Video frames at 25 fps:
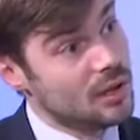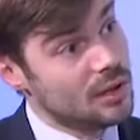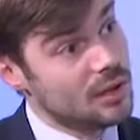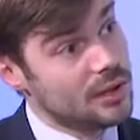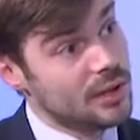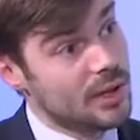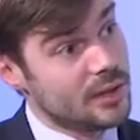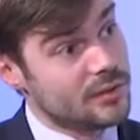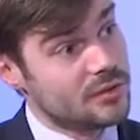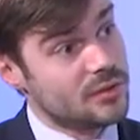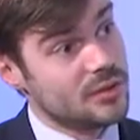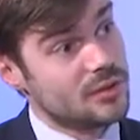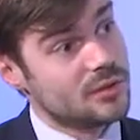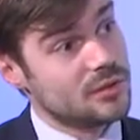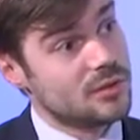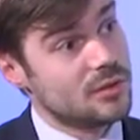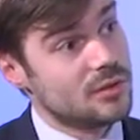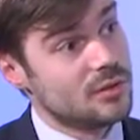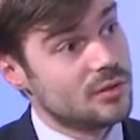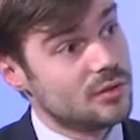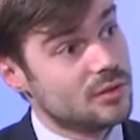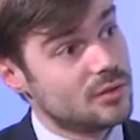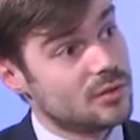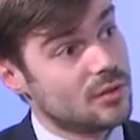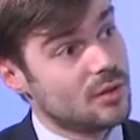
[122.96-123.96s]
need
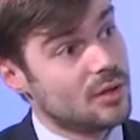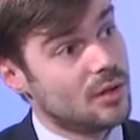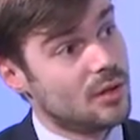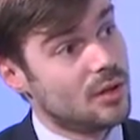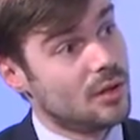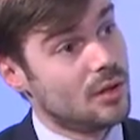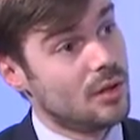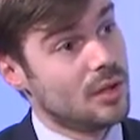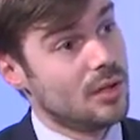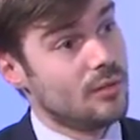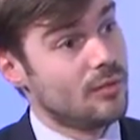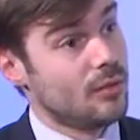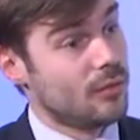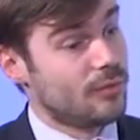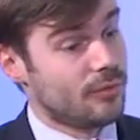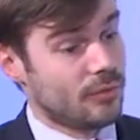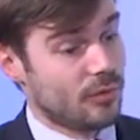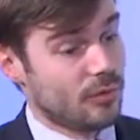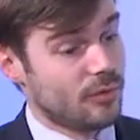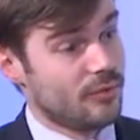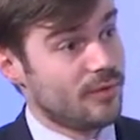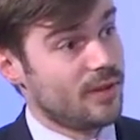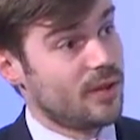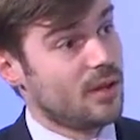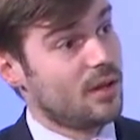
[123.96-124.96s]
assistance either
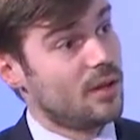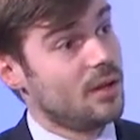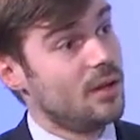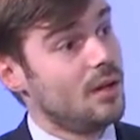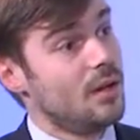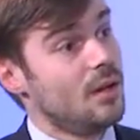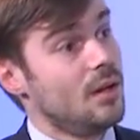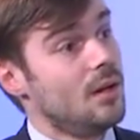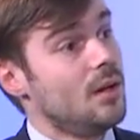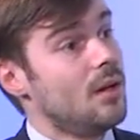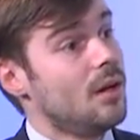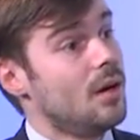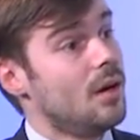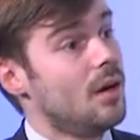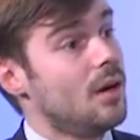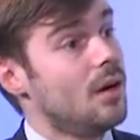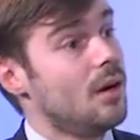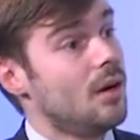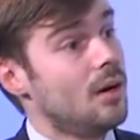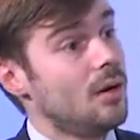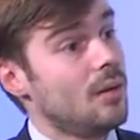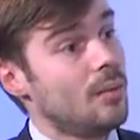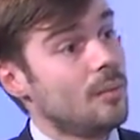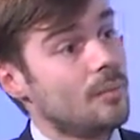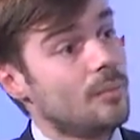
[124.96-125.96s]
for their
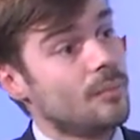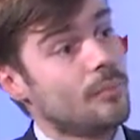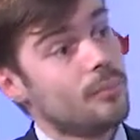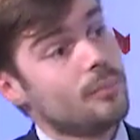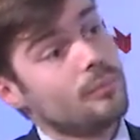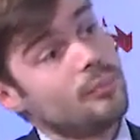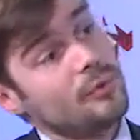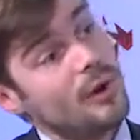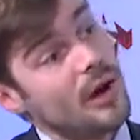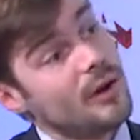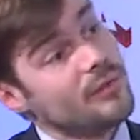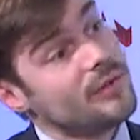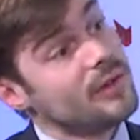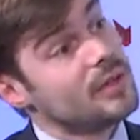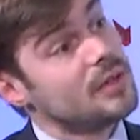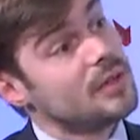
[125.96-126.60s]
private